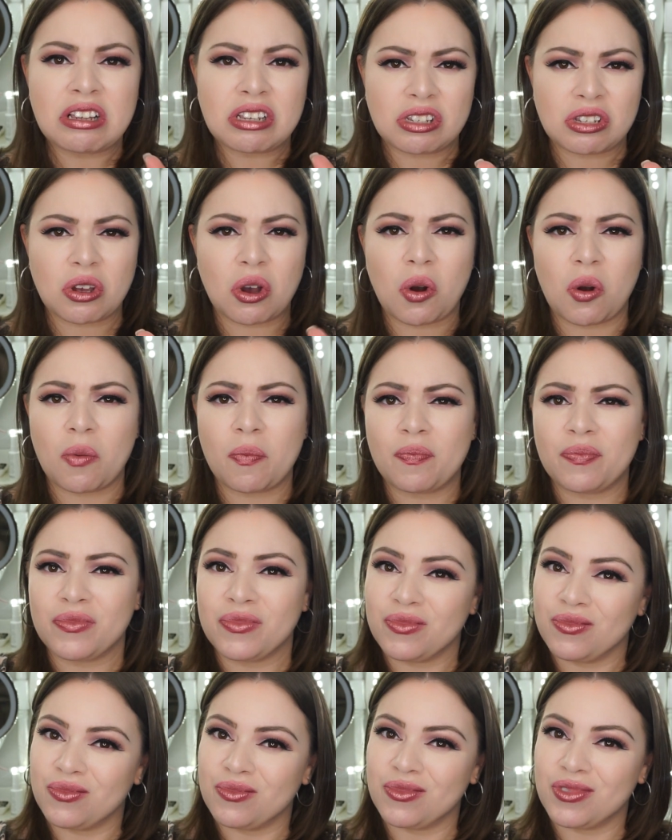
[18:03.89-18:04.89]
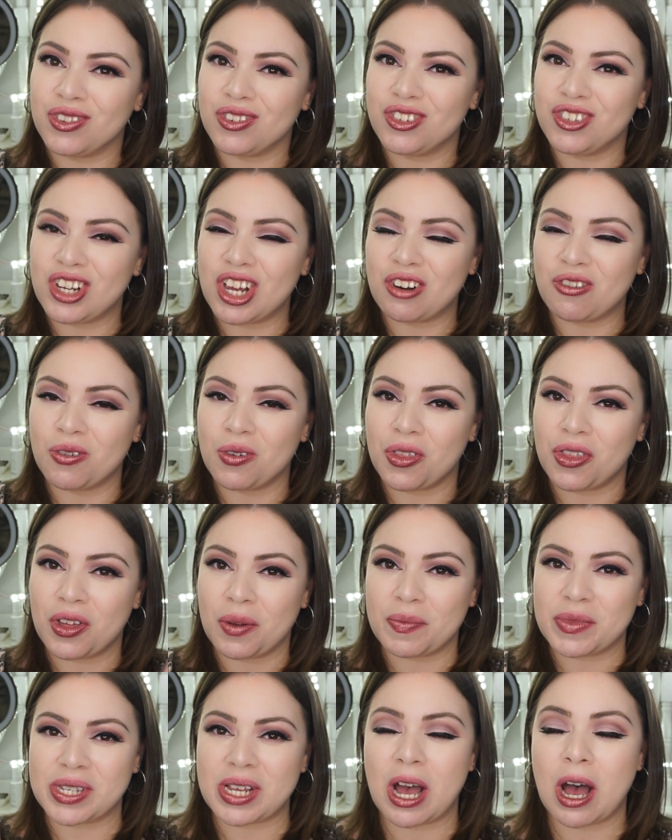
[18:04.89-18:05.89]
so general
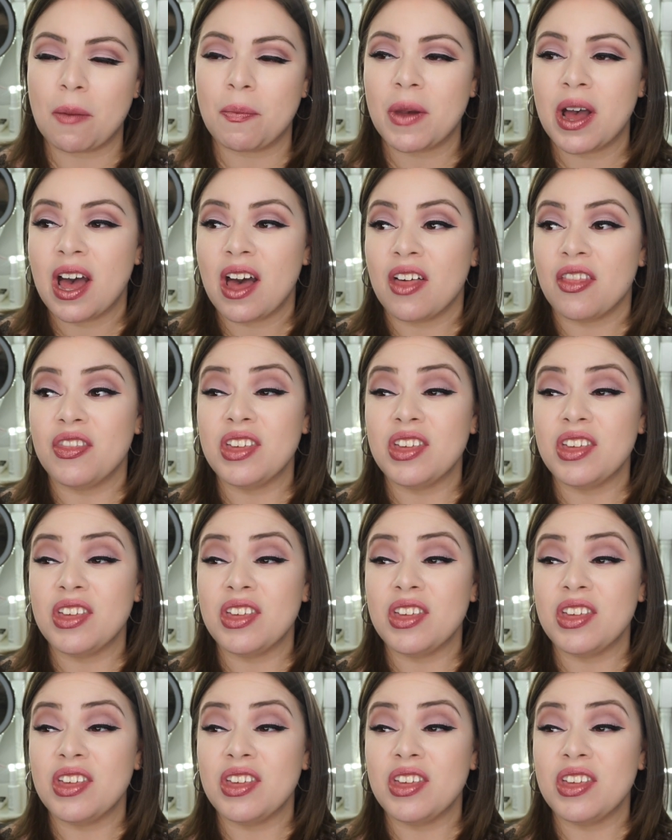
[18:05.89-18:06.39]
thumbs up.